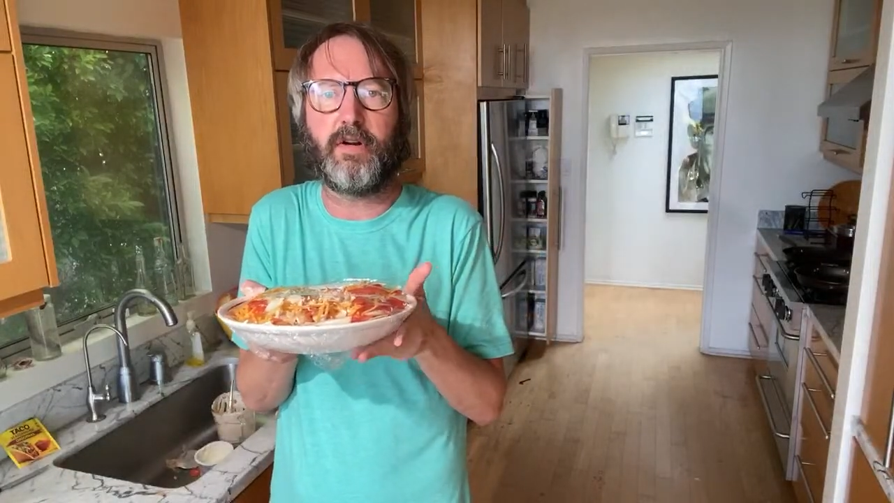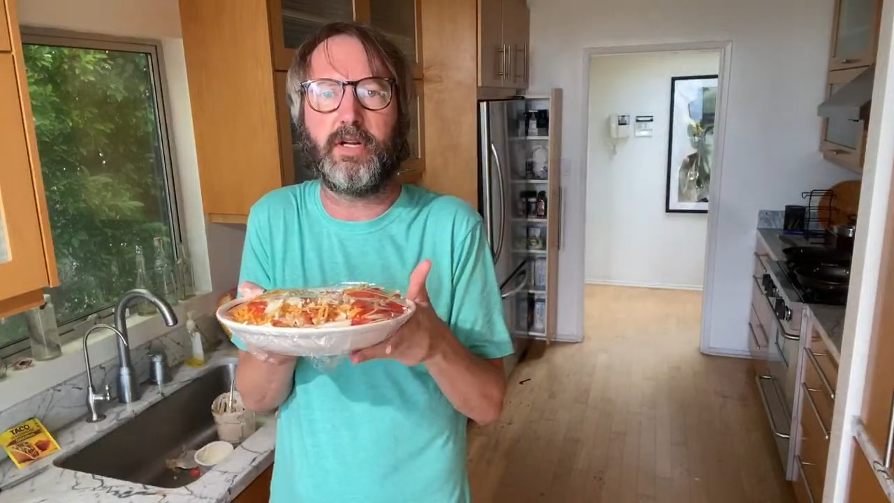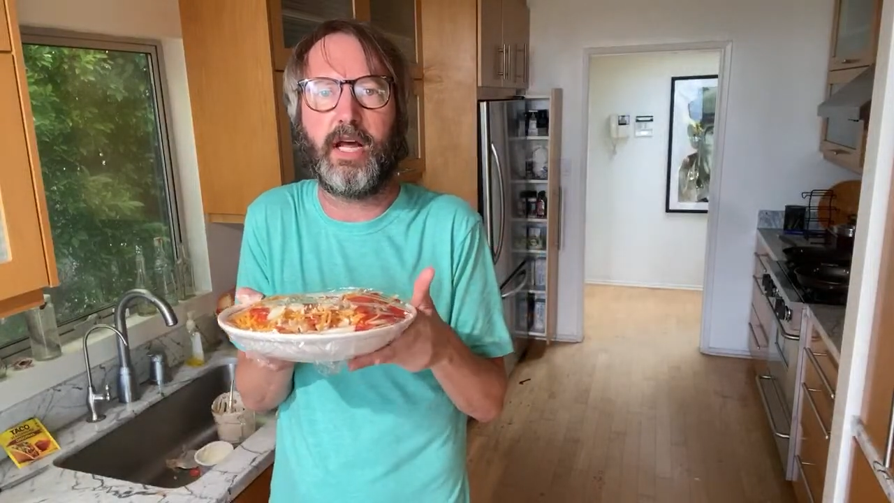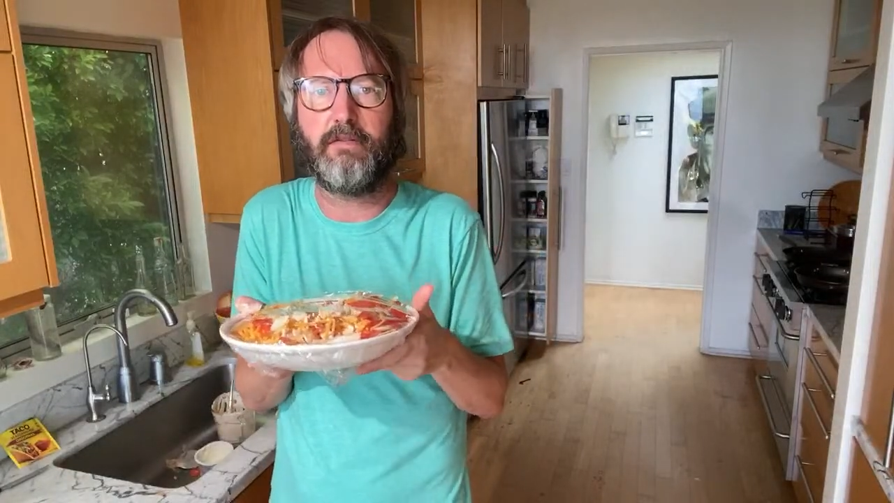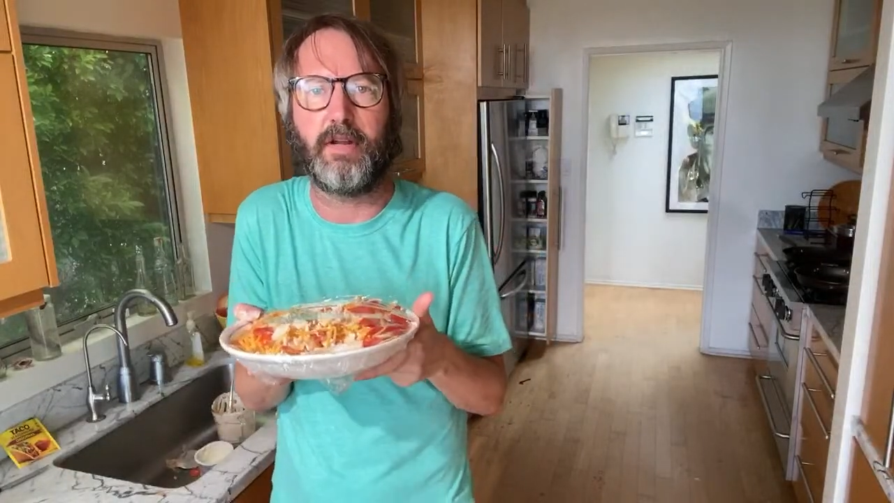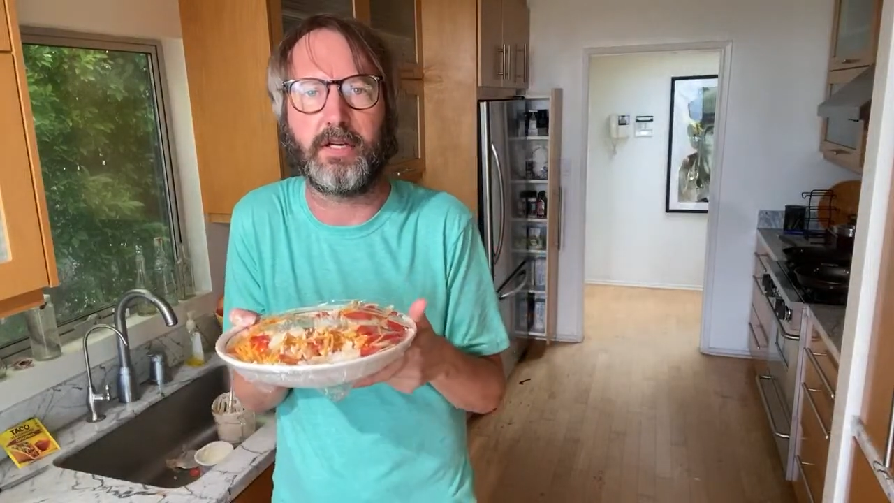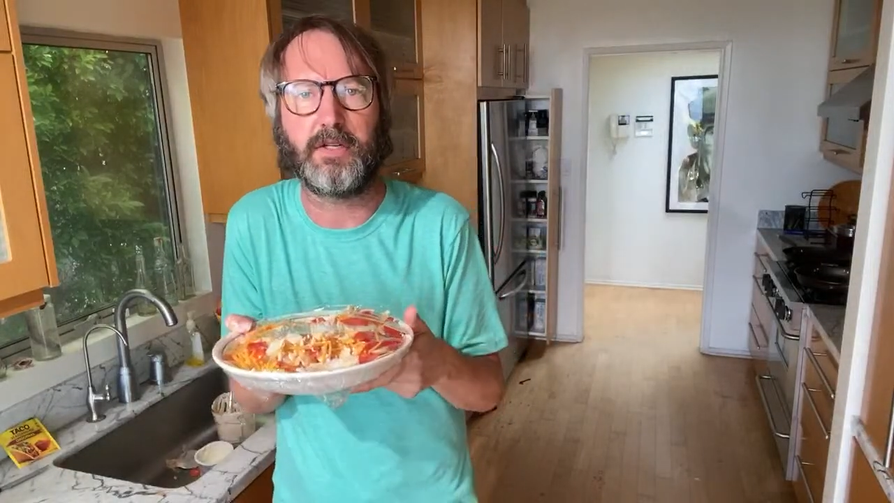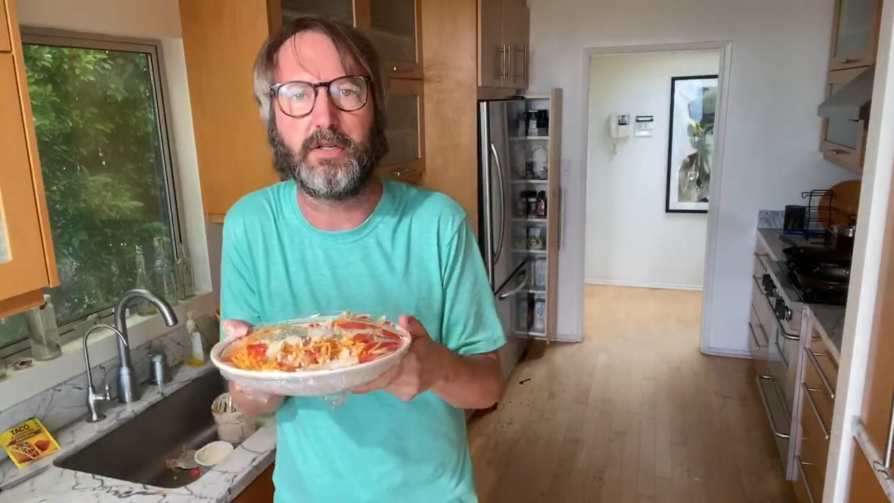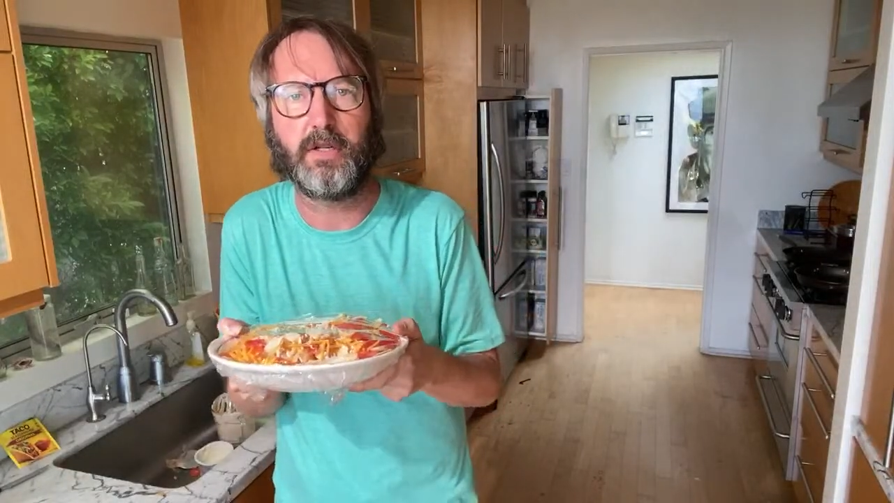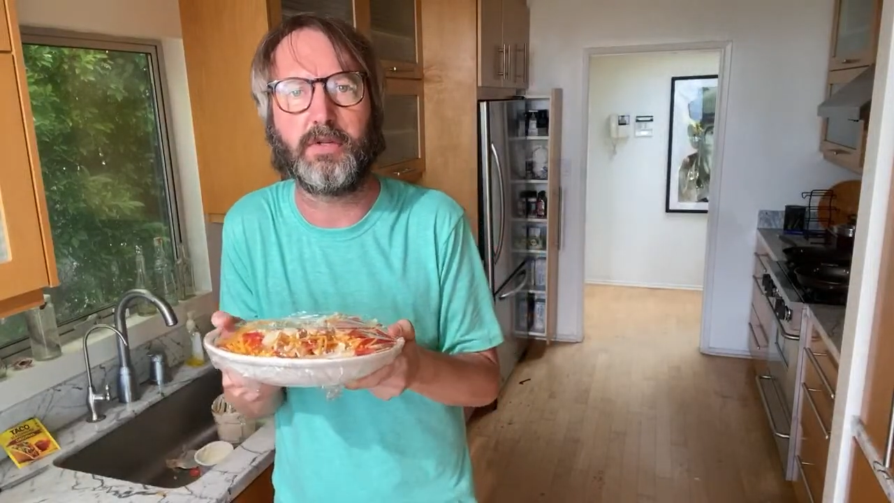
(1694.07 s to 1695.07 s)
on Netflix.
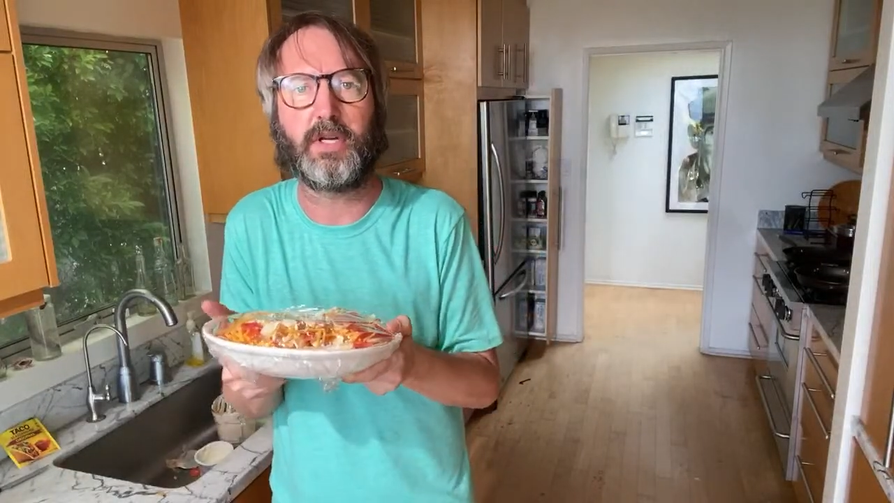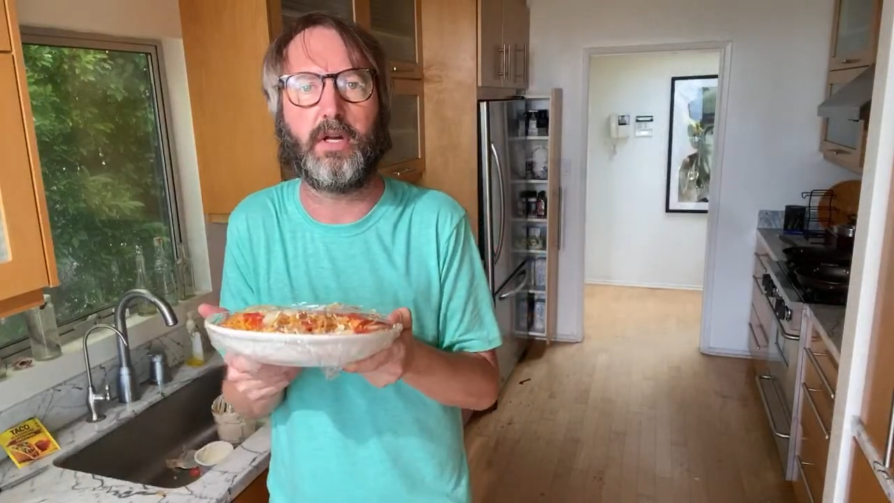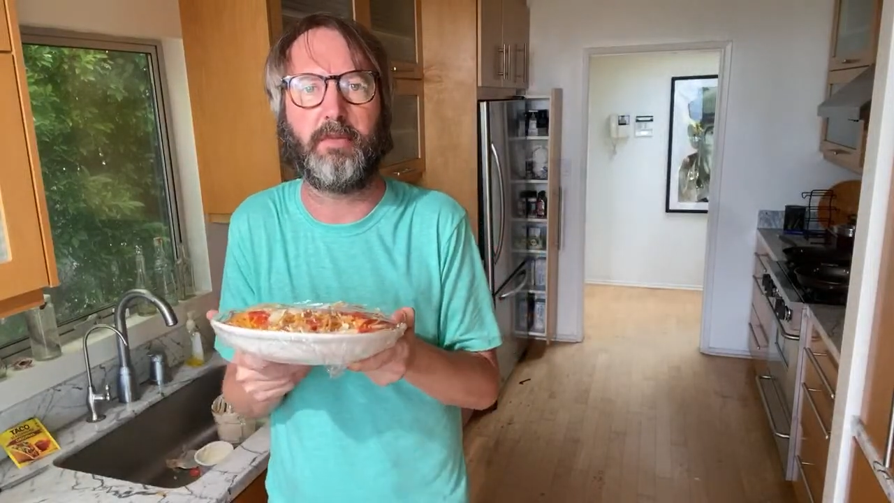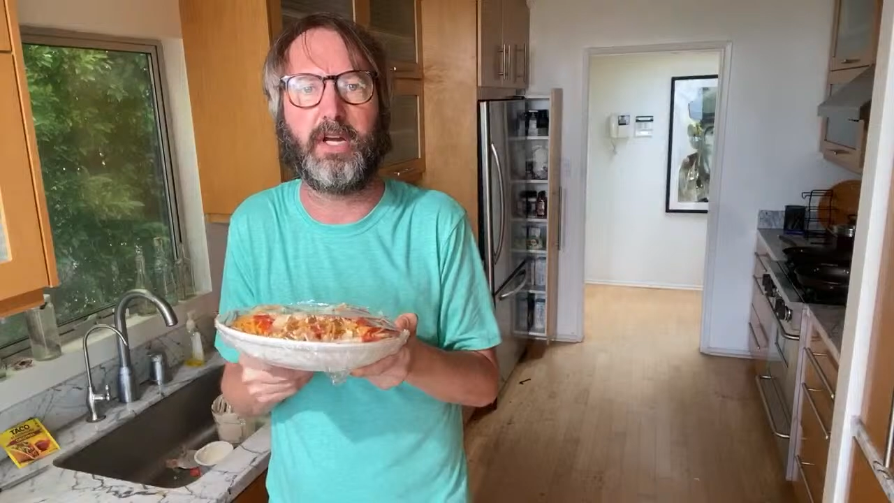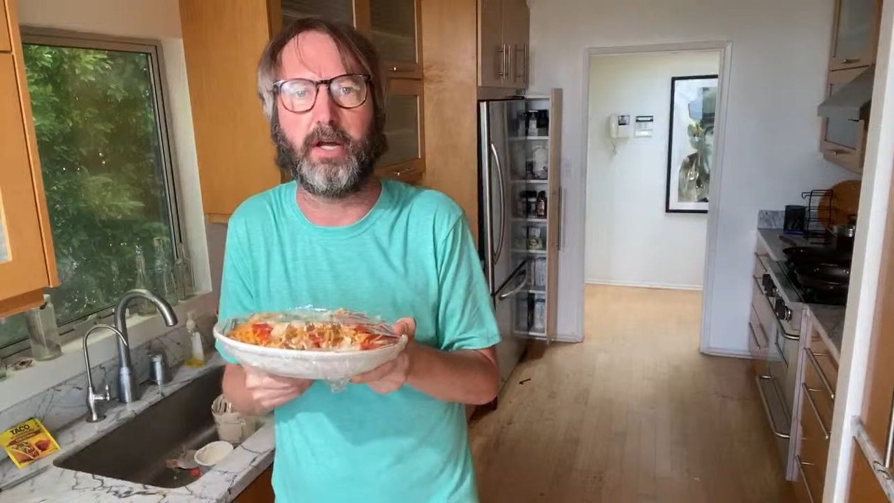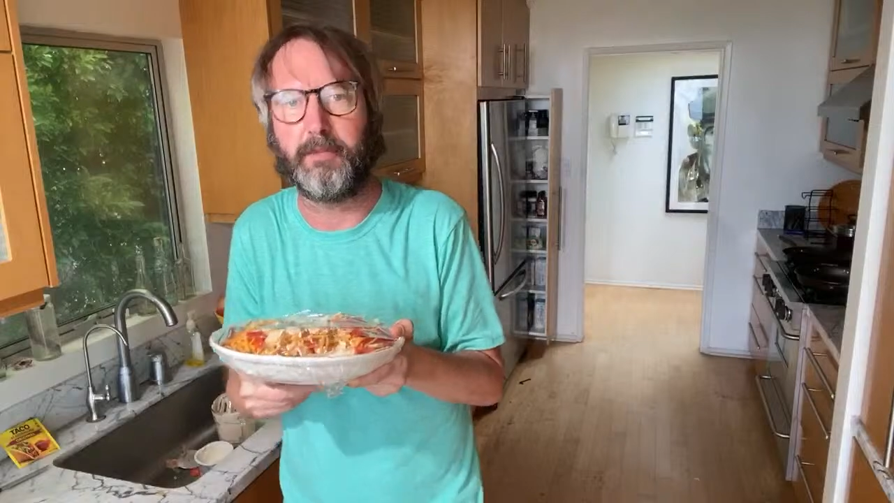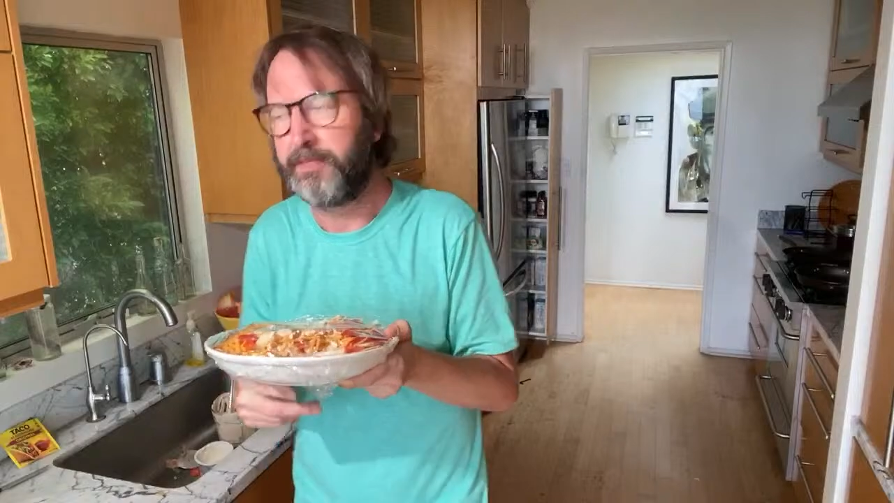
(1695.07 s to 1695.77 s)
So it's going to be good.